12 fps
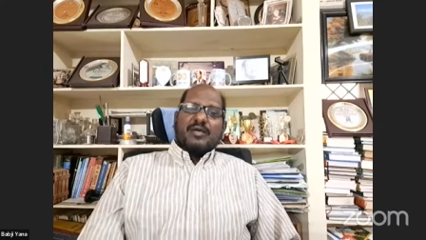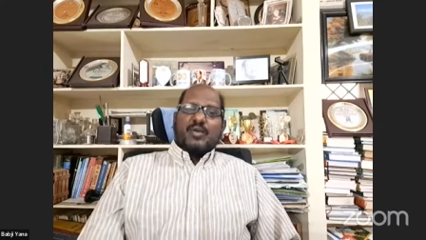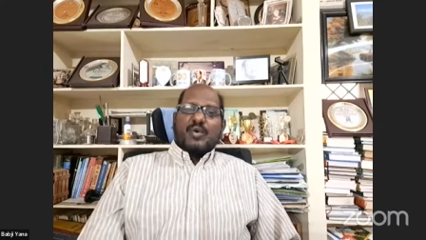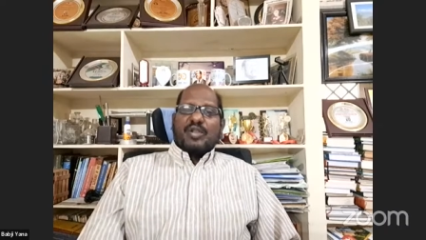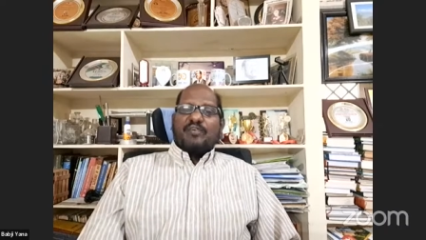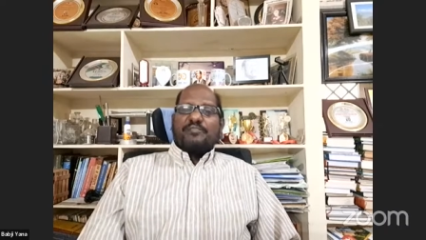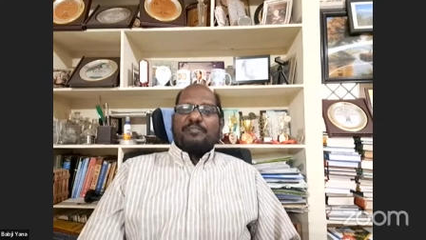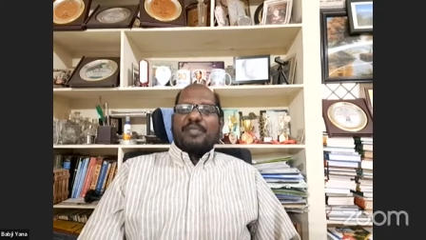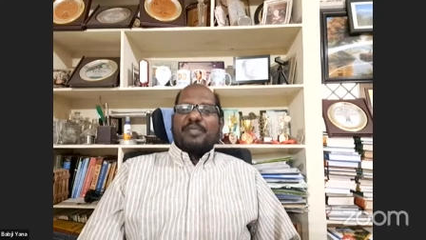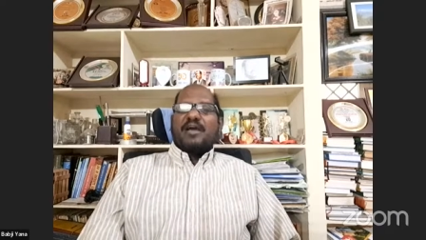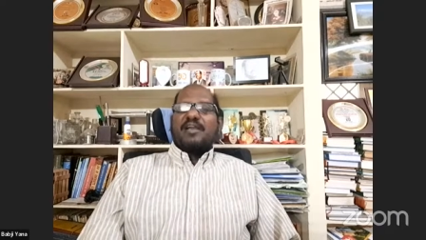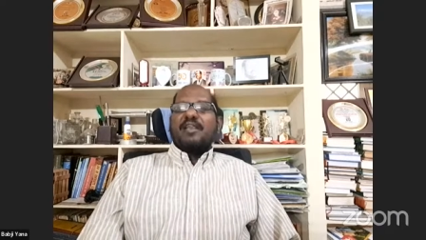Role of
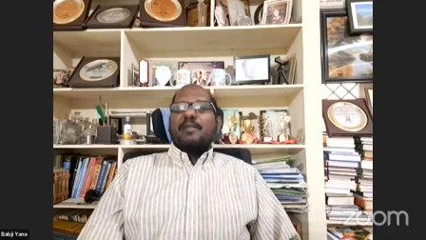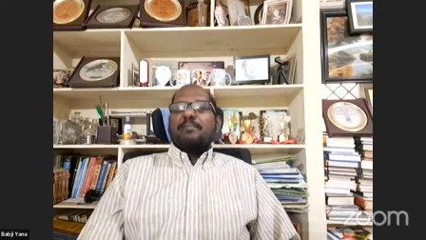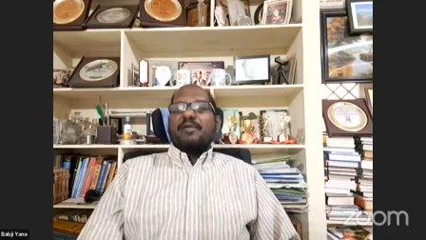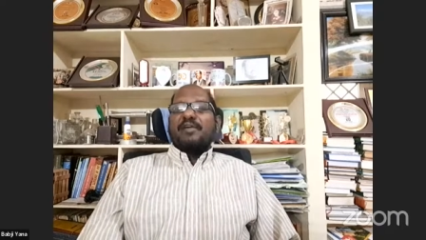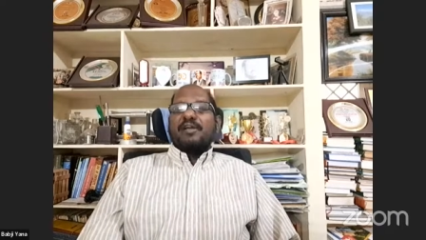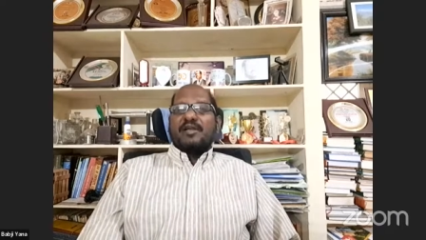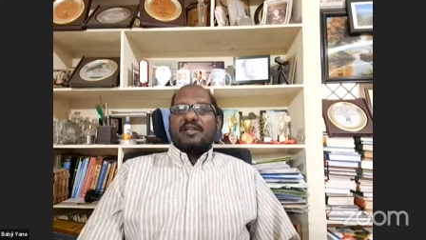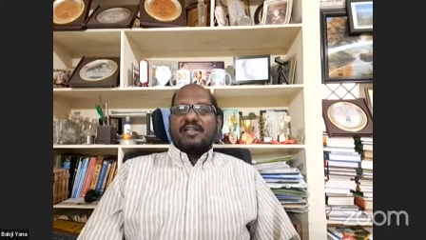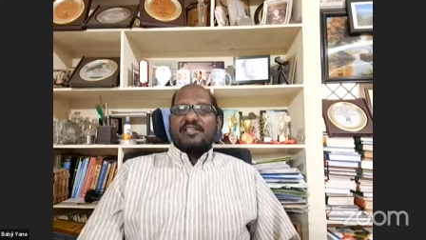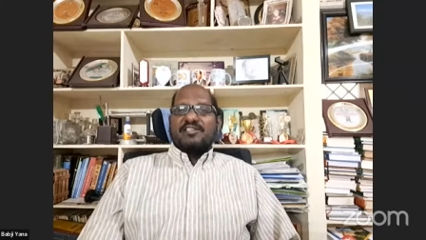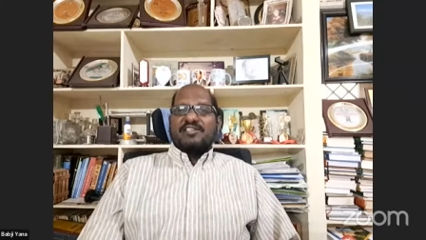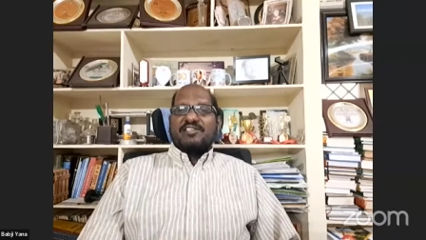PR in a private
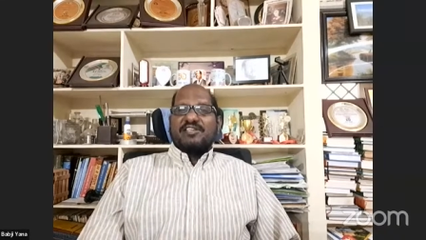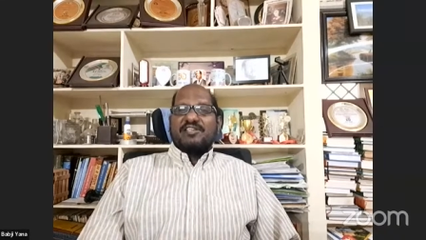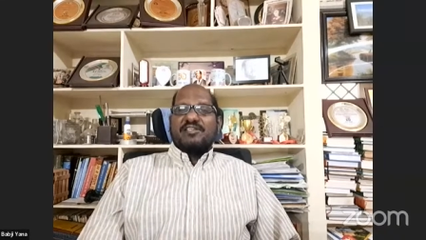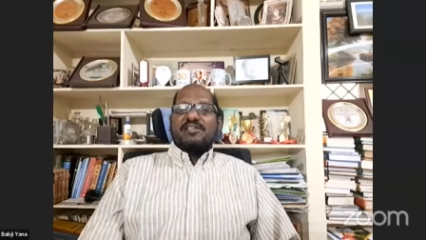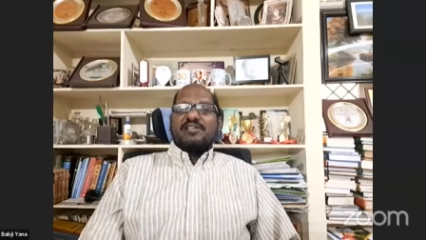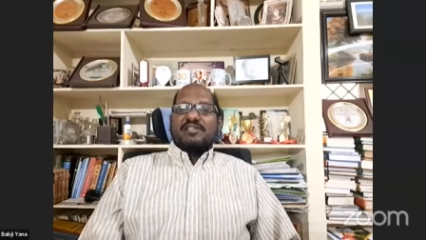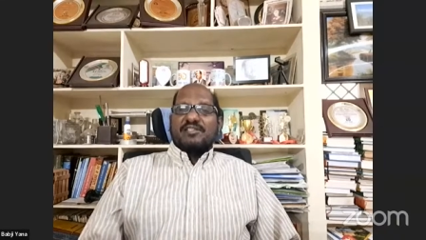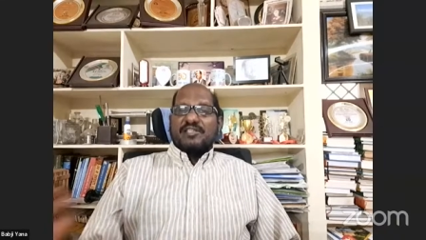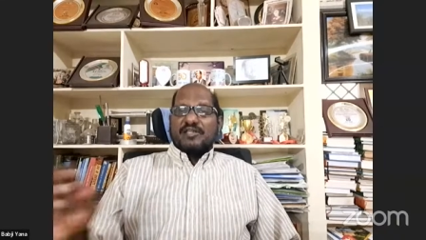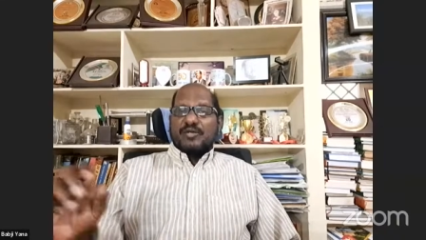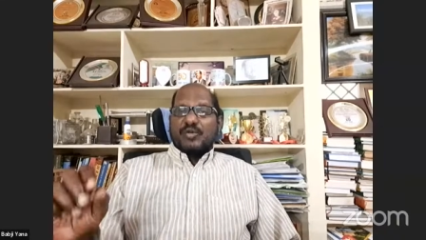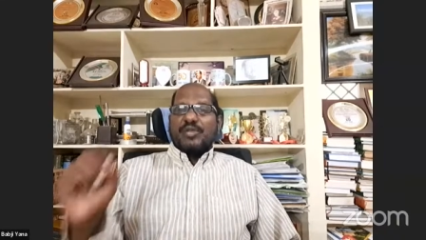organization,
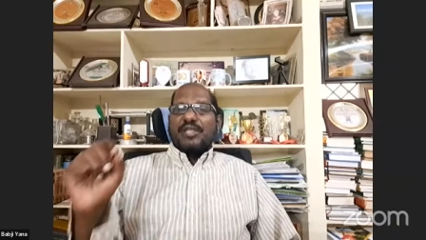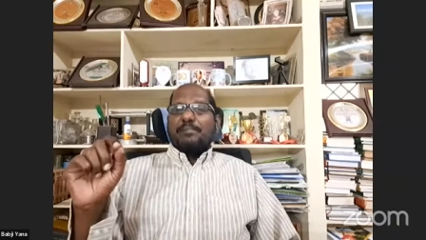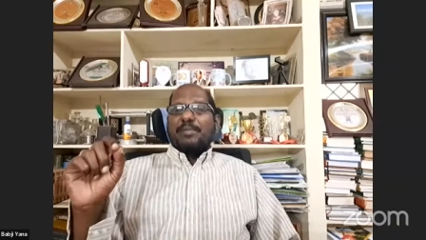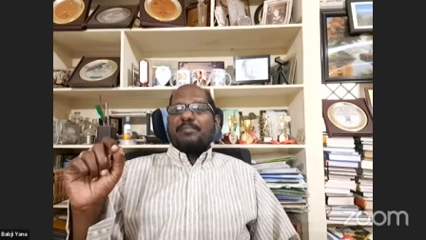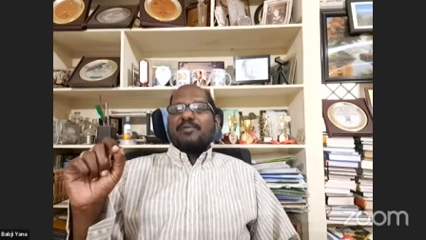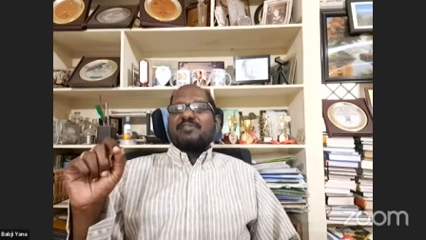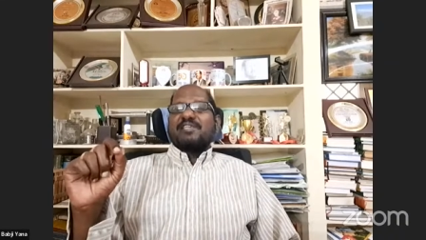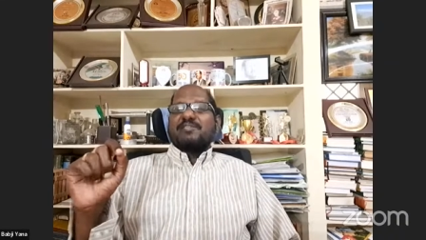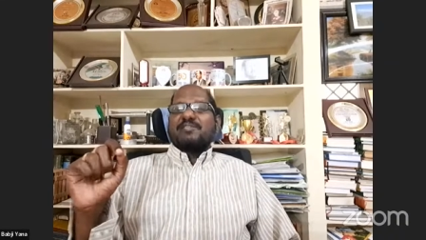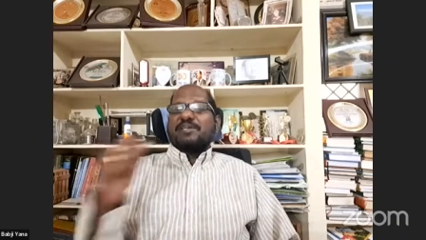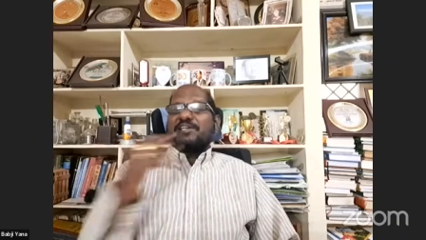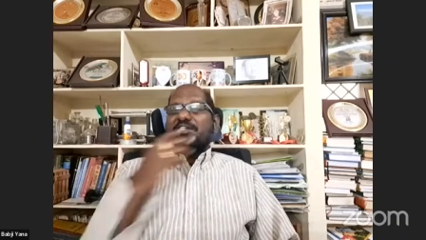the growing people's
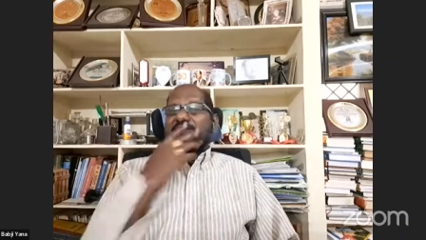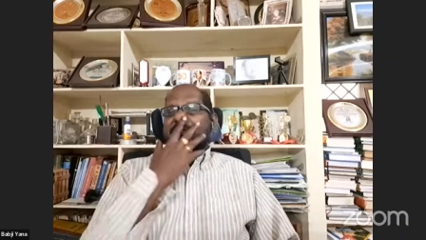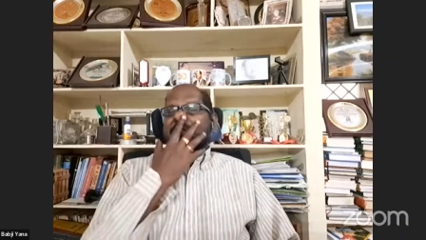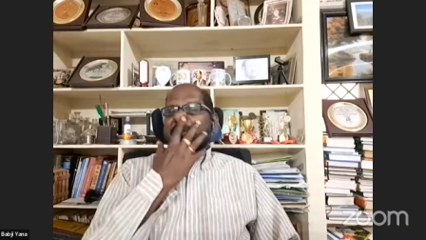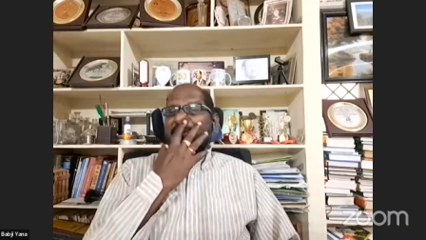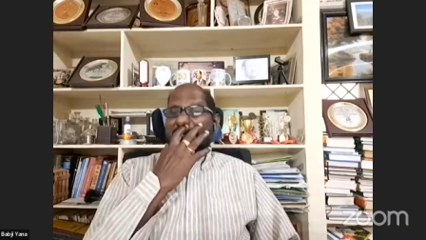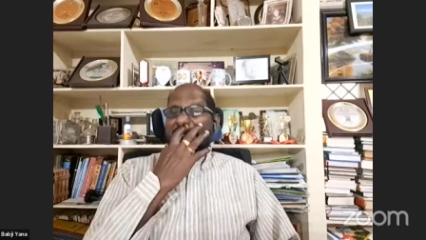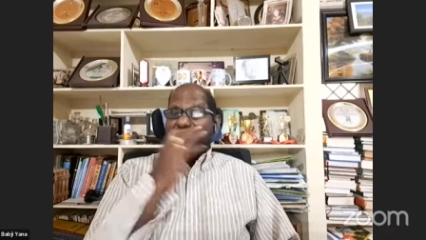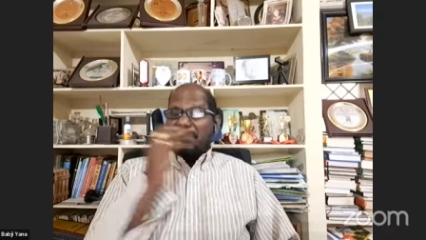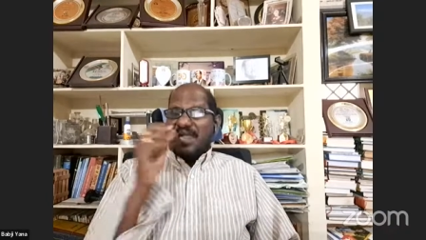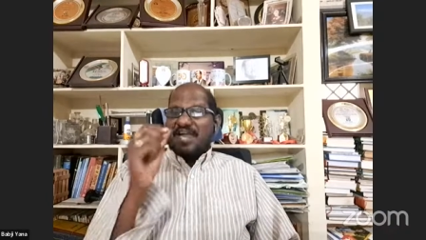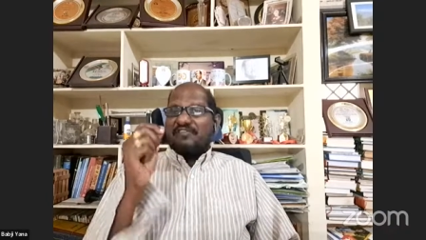expectations,
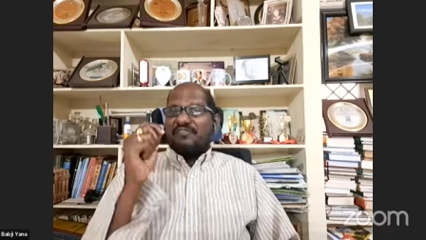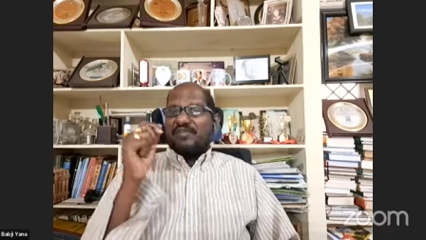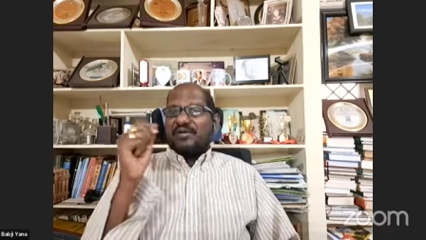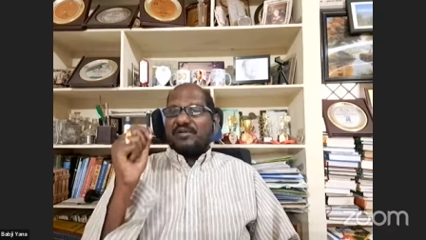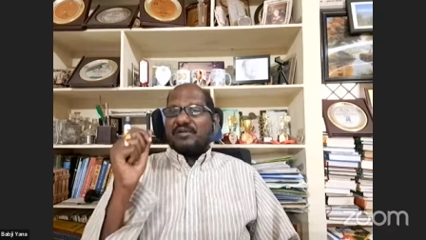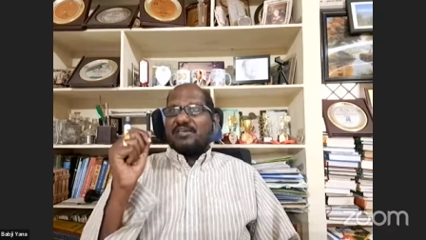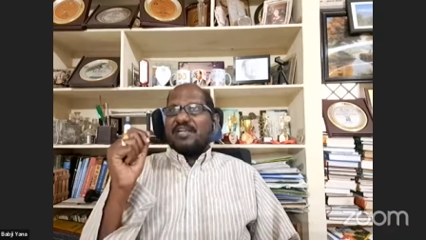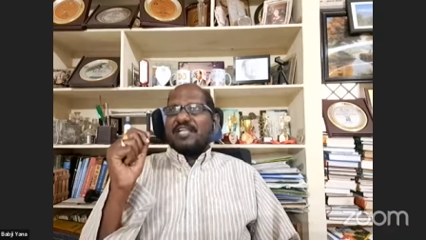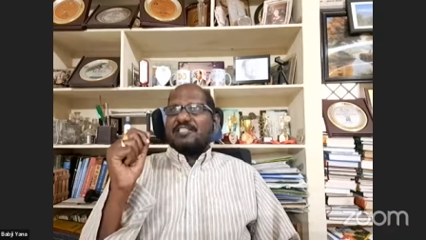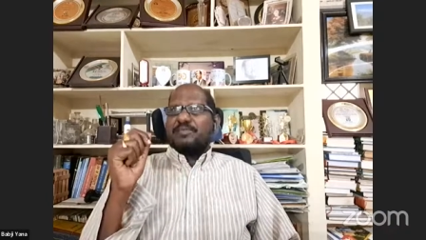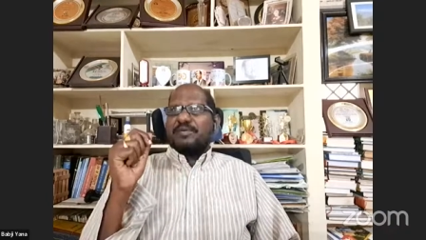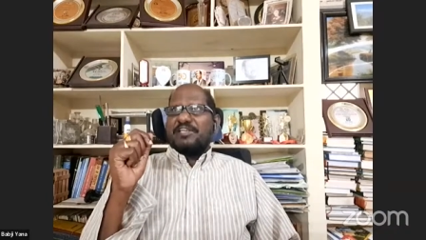demand for
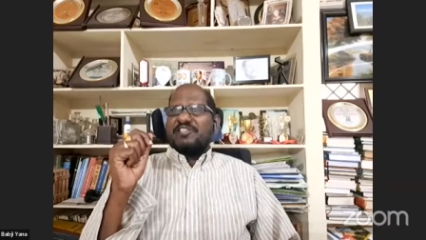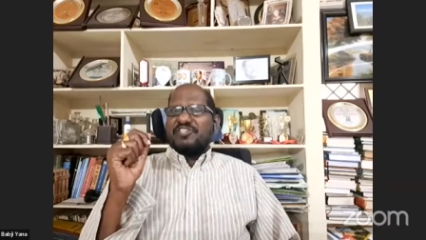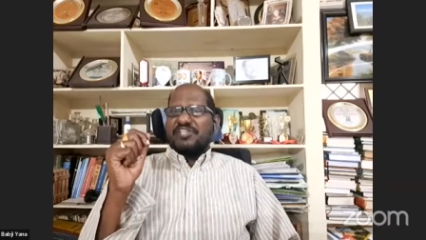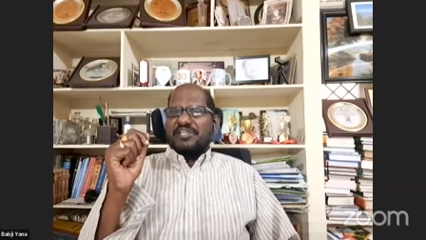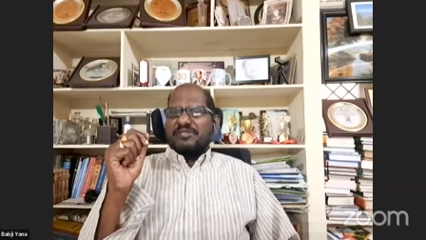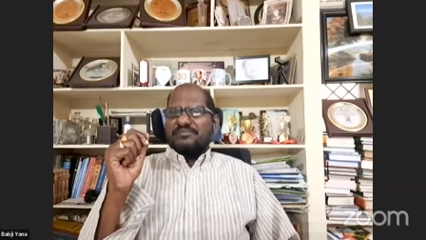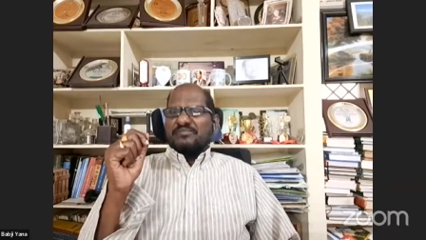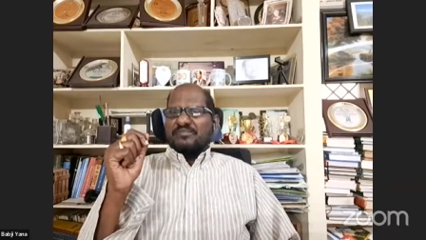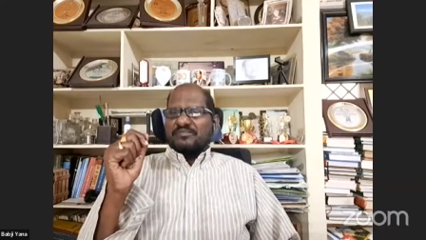transparency,